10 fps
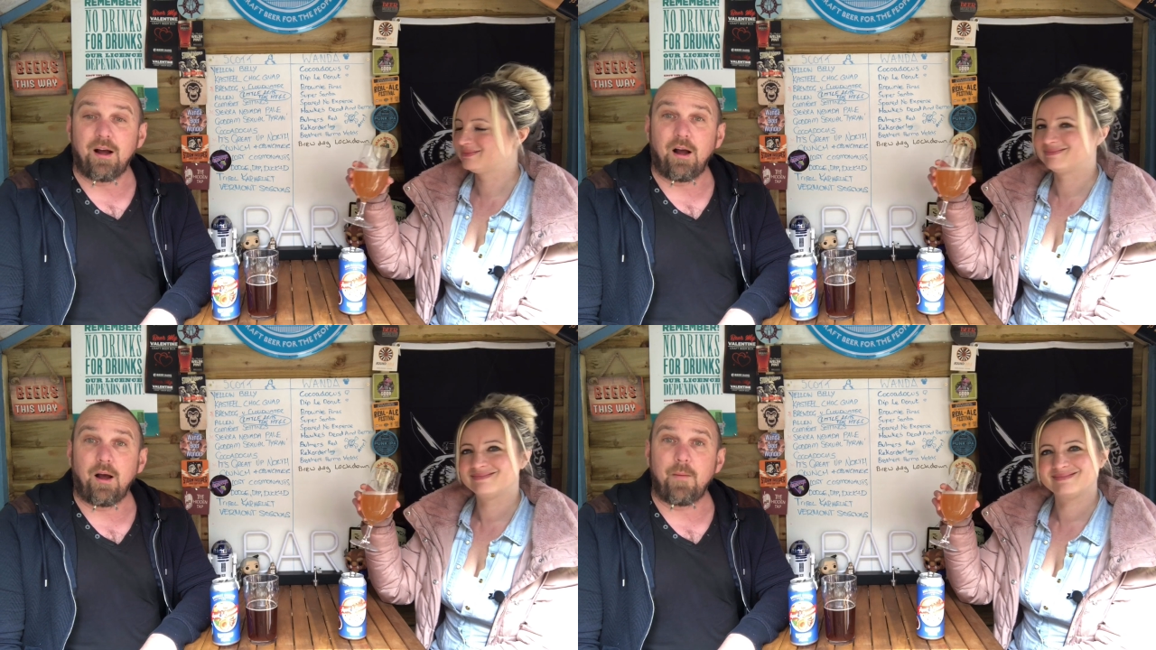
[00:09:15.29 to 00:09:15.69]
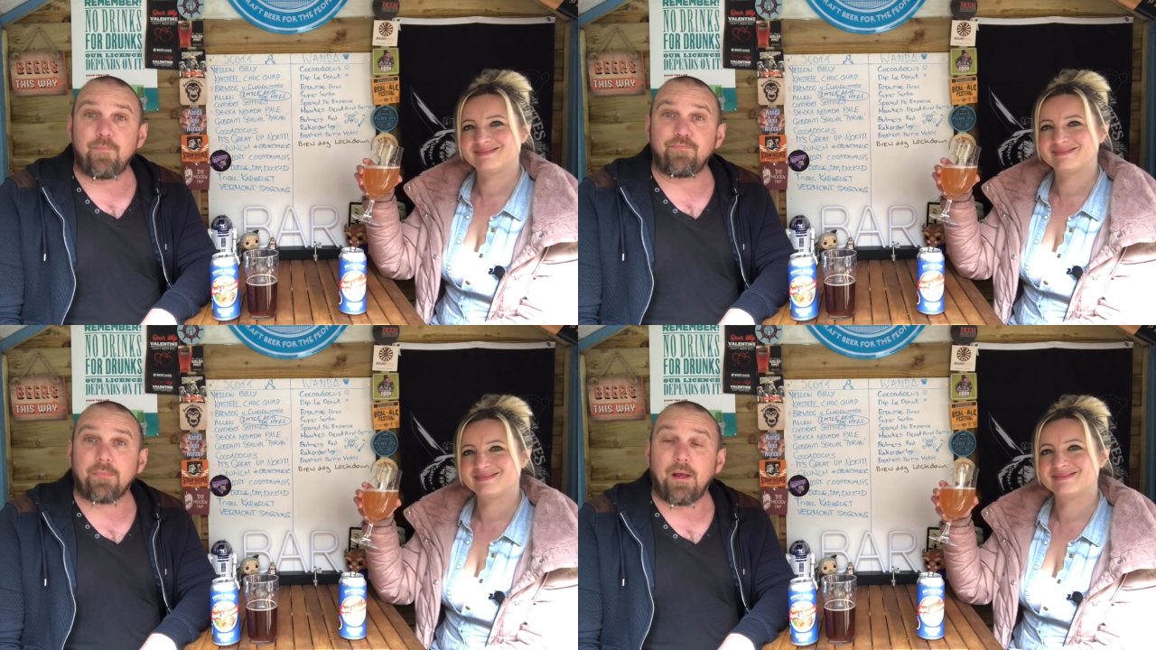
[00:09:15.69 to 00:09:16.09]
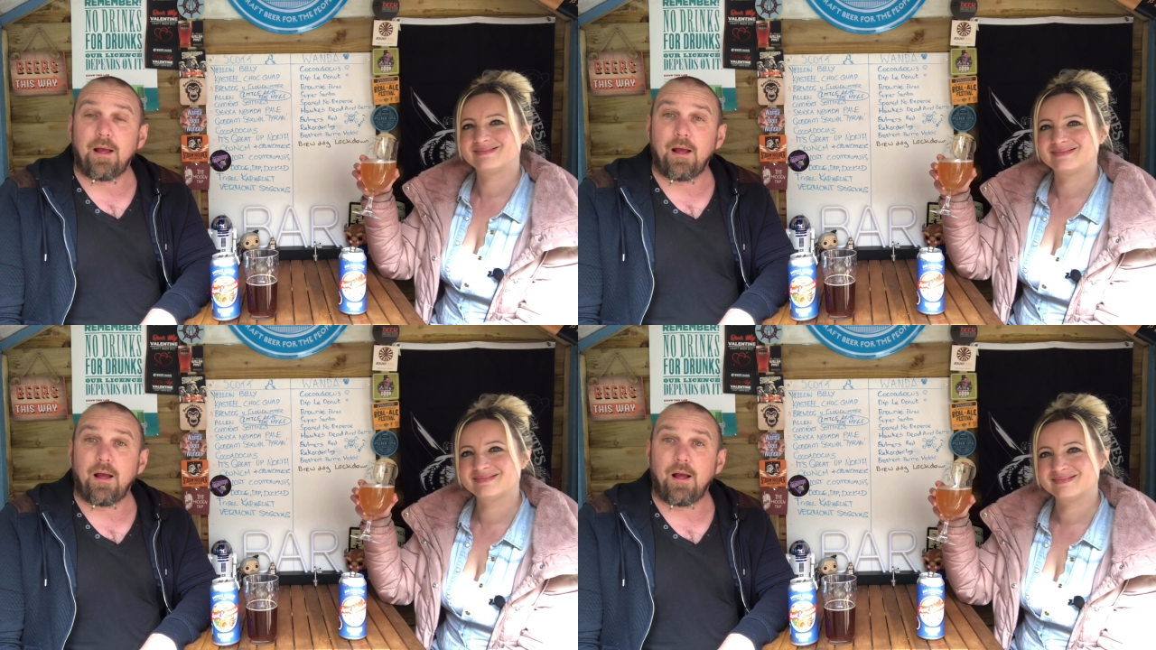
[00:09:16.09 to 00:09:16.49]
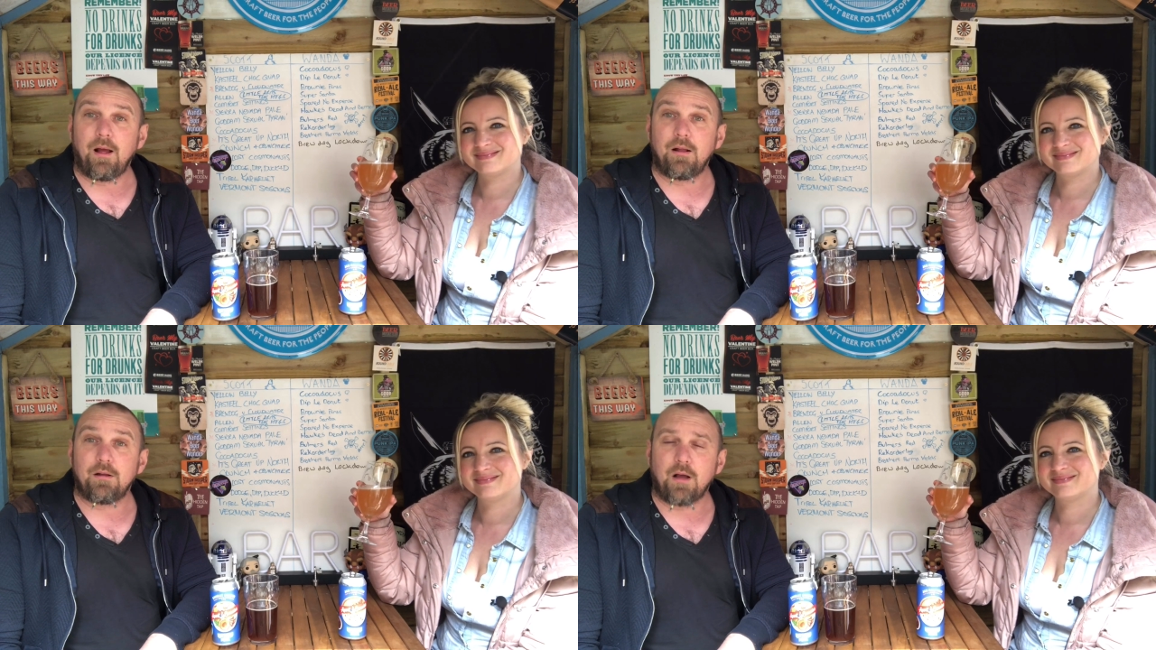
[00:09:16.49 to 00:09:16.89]
Speaker 1: Um,
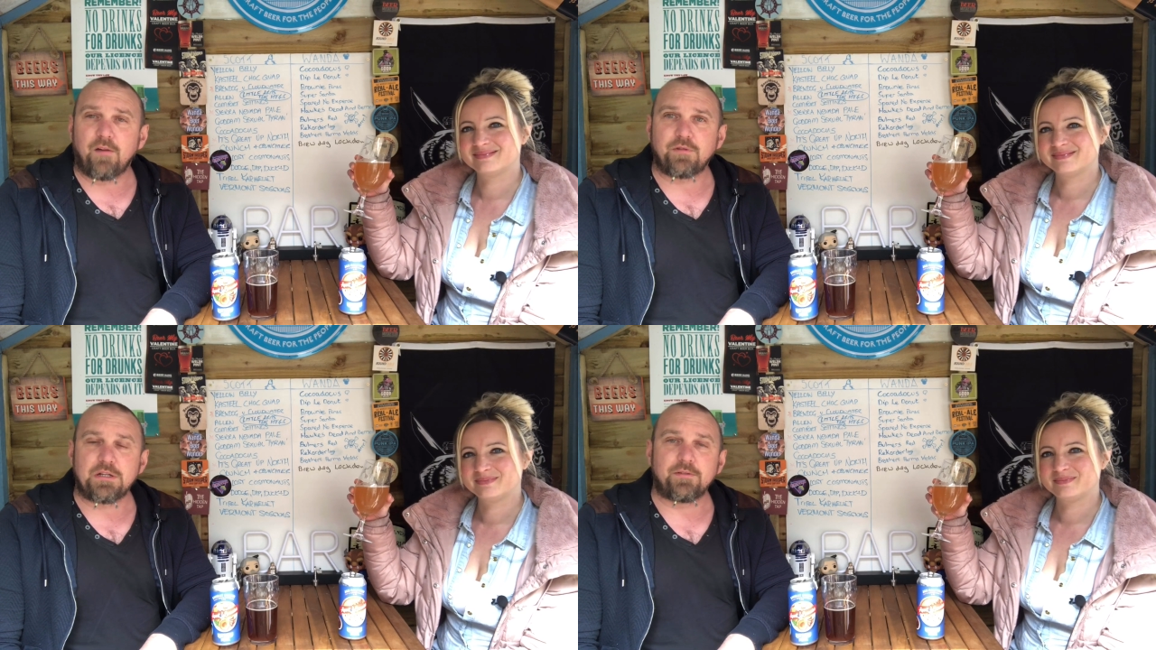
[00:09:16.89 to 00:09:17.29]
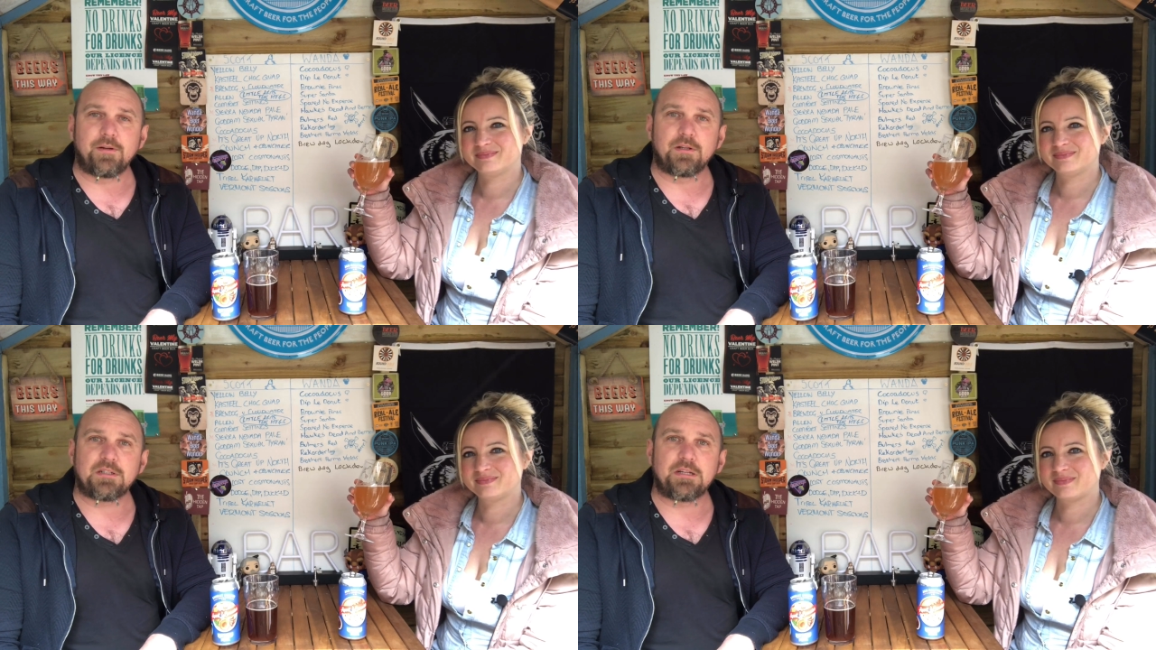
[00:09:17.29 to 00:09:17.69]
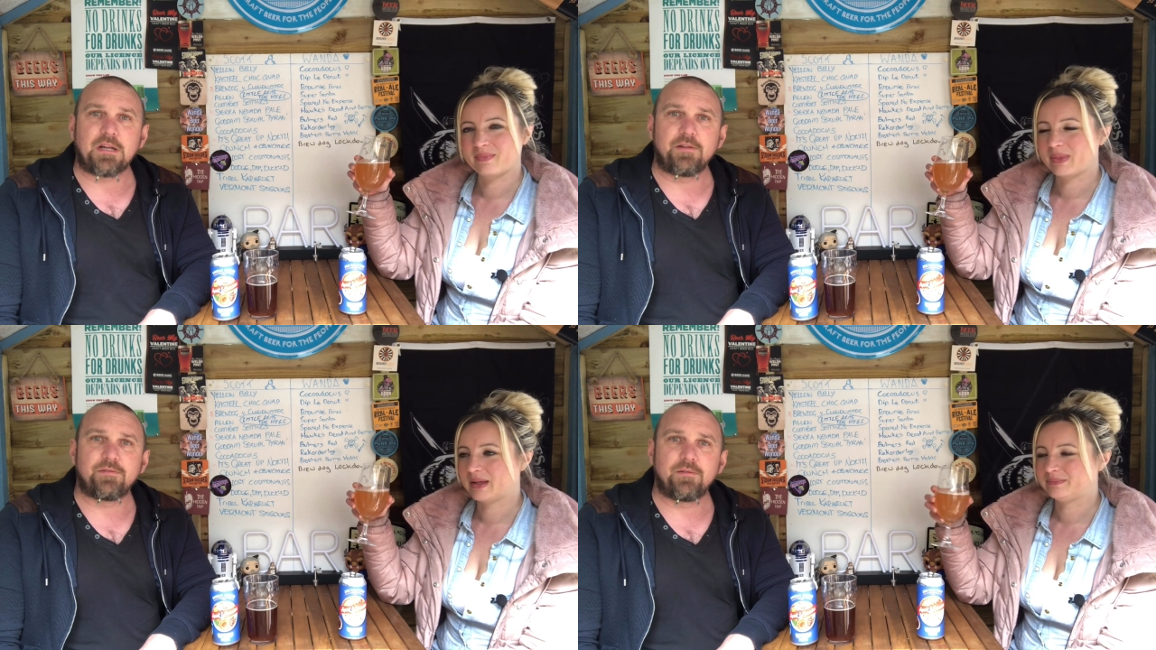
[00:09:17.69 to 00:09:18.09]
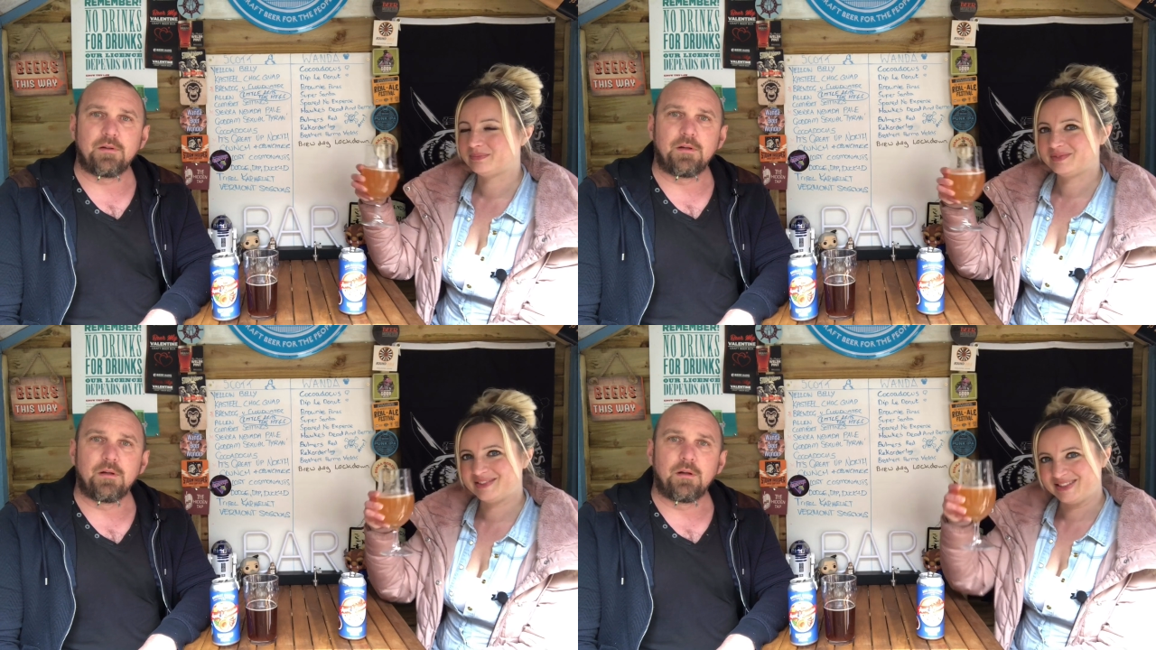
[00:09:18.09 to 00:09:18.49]
look after each other. Stay safe.
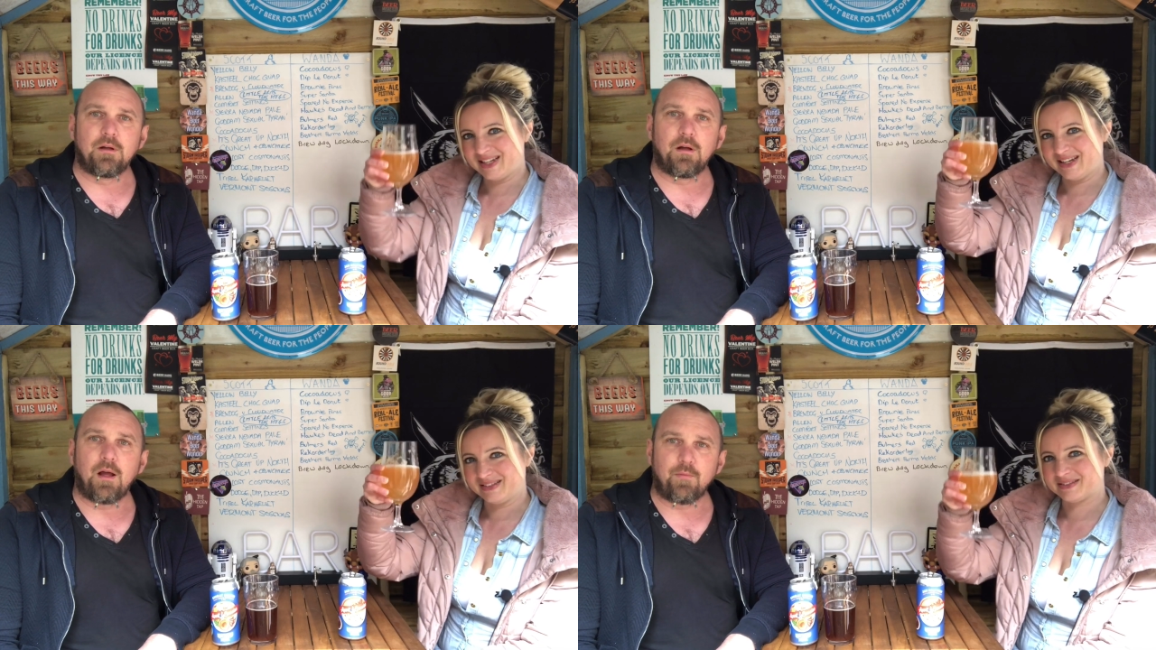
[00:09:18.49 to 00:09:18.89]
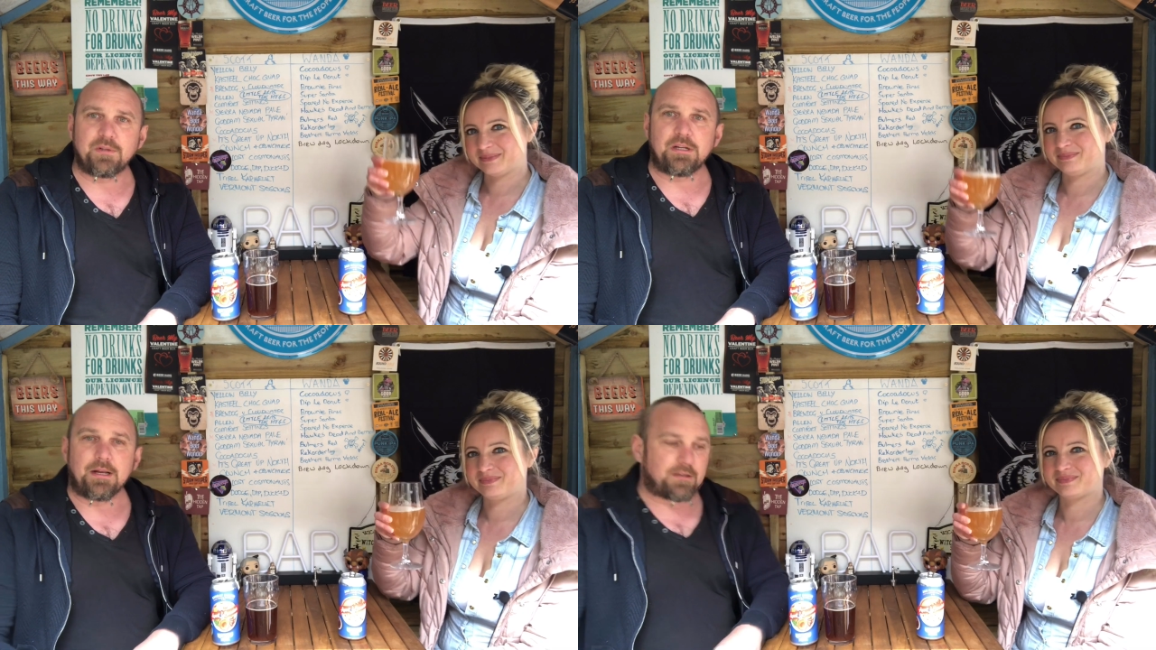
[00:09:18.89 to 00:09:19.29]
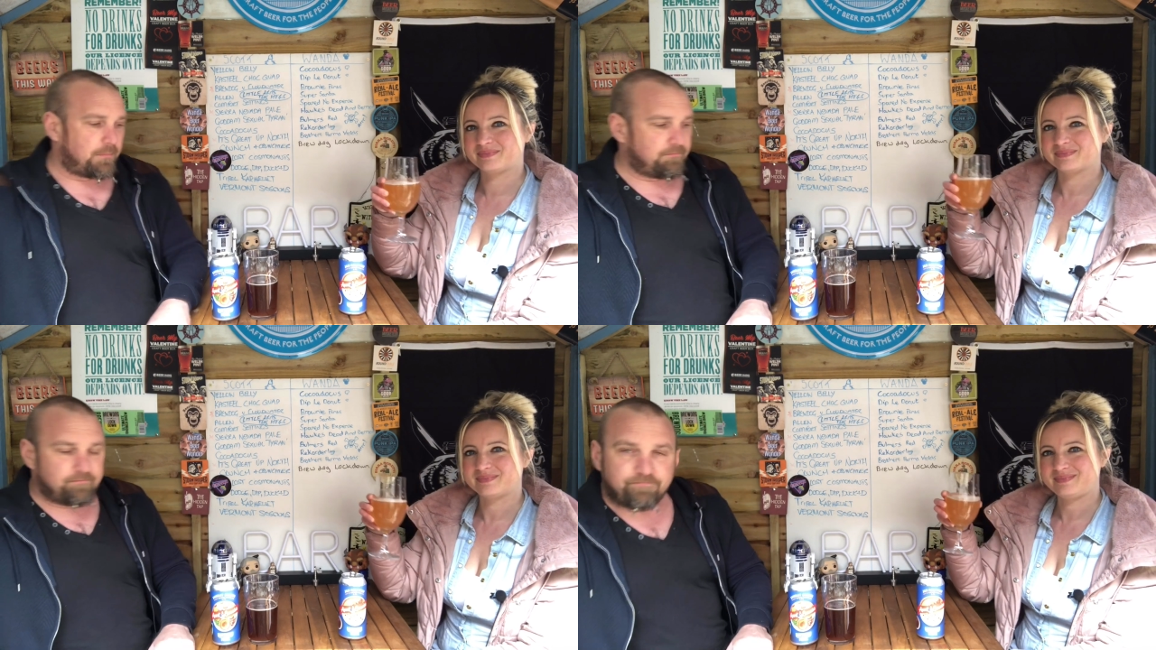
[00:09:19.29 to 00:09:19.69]
Cheers. And we'll see you next time.